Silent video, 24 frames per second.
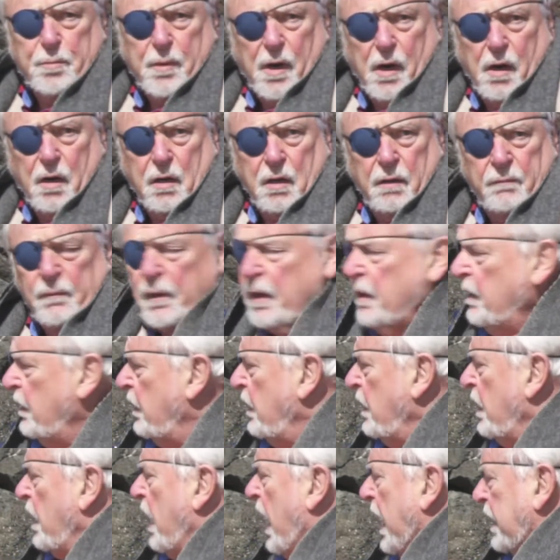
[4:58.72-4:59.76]
mark
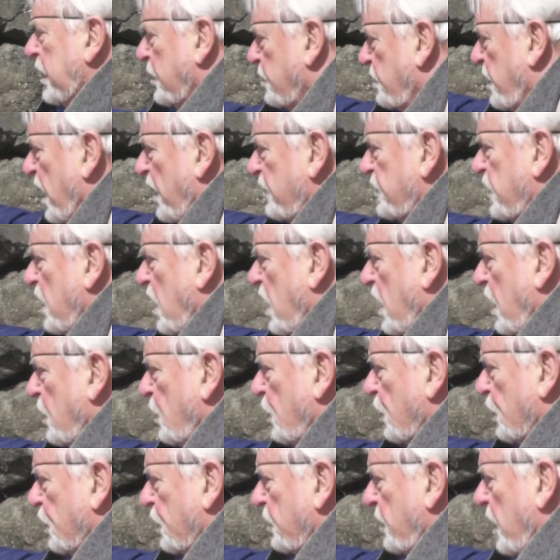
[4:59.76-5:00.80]
and above the high
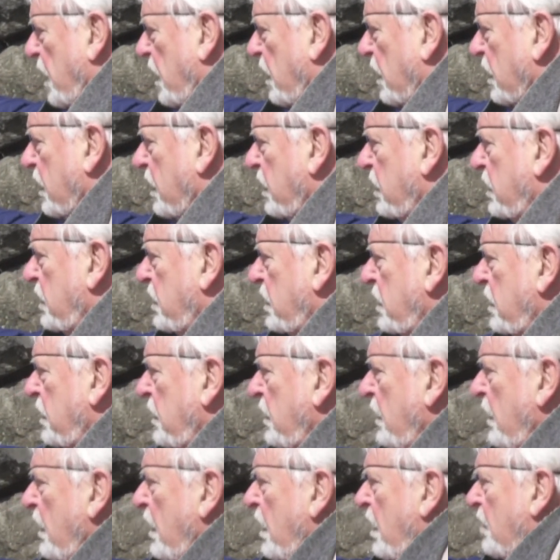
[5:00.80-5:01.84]
water mark
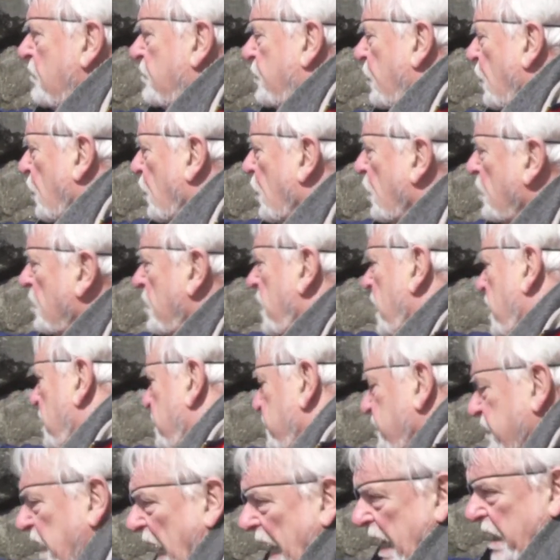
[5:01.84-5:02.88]
form
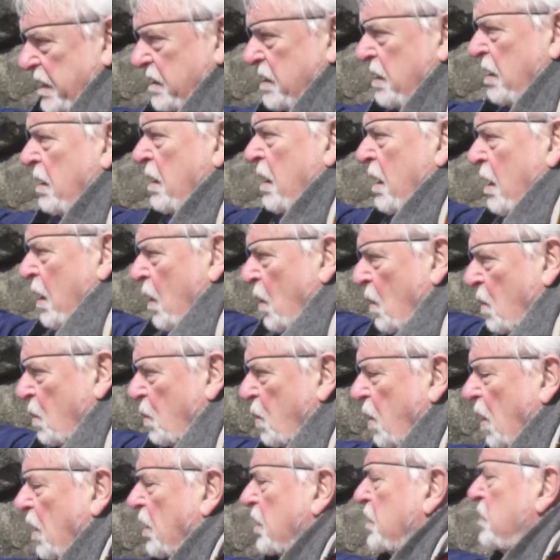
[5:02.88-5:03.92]
that
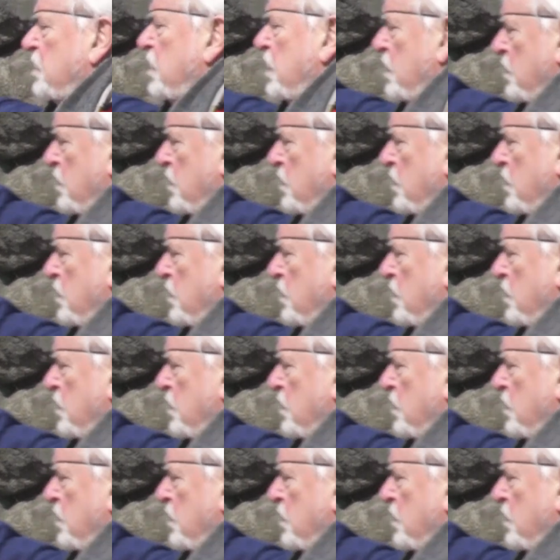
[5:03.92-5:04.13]
one